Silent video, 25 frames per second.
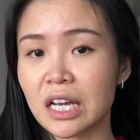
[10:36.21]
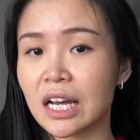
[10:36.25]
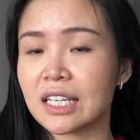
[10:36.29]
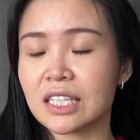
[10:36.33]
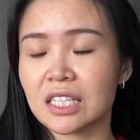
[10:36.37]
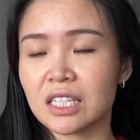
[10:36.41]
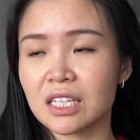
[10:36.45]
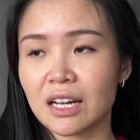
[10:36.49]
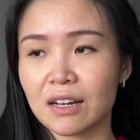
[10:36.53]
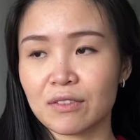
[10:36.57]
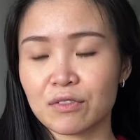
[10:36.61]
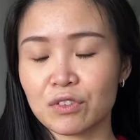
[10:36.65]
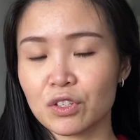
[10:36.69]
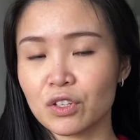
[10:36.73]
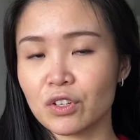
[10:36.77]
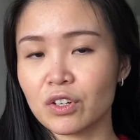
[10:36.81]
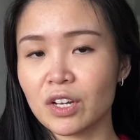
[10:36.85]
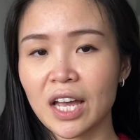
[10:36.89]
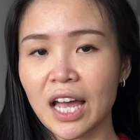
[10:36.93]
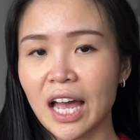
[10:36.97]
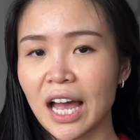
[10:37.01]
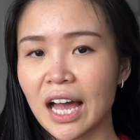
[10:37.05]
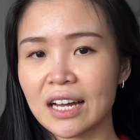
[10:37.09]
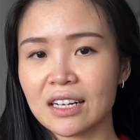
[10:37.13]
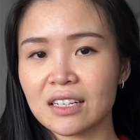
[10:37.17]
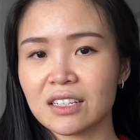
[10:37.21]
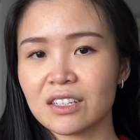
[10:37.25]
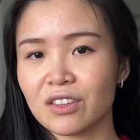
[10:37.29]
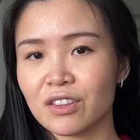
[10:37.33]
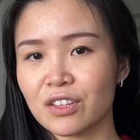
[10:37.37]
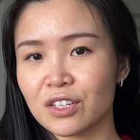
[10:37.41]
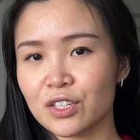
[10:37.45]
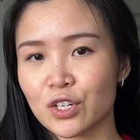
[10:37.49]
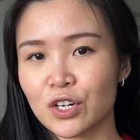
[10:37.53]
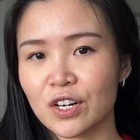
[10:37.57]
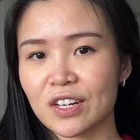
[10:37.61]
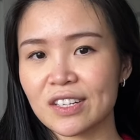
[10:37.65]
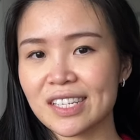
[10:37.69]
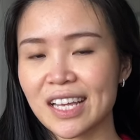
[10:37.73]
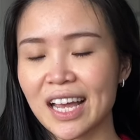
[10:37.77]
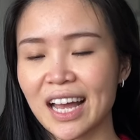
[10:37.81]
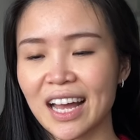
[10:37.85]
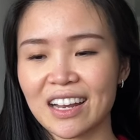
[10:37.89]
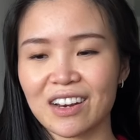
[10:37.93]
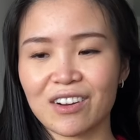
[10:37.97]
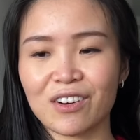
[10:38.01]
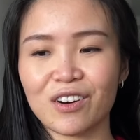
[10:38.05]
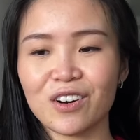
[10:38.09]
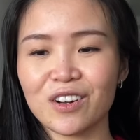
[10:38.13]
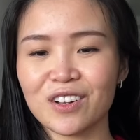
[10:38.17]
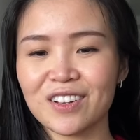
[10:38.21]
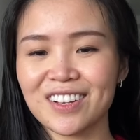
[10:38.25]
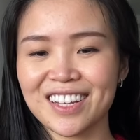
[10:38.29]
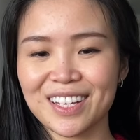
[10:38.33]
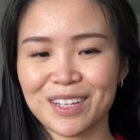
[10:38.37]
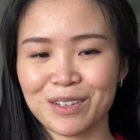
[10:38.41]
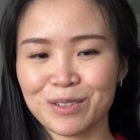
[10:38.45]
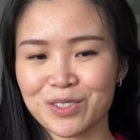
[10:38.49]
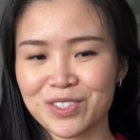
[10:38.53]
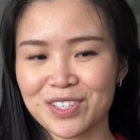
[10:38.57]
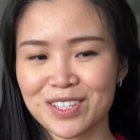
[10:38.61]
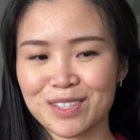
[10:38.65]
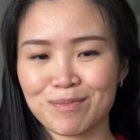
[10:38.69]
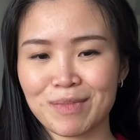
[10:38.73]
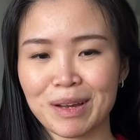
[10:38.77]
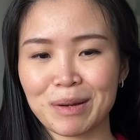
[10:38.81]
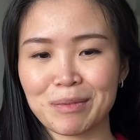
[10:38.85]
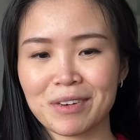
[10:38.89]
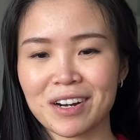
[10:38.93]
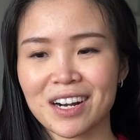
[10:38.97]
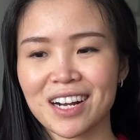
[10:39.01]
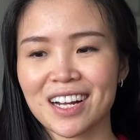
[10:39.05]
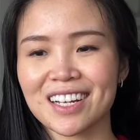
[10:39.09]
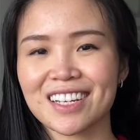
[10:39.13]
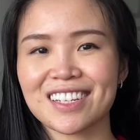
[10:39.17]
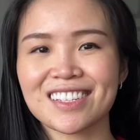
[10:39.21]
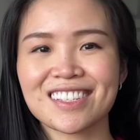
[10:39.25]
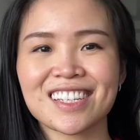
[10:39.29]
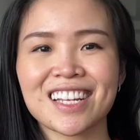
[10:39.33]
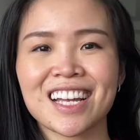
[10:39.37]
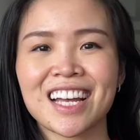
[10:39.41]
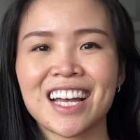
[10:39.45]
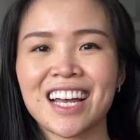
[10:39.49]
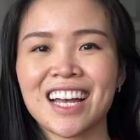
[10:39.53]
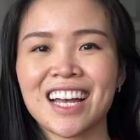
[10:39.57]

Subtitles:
I didn't have to look at the charts at all. It was just memorized.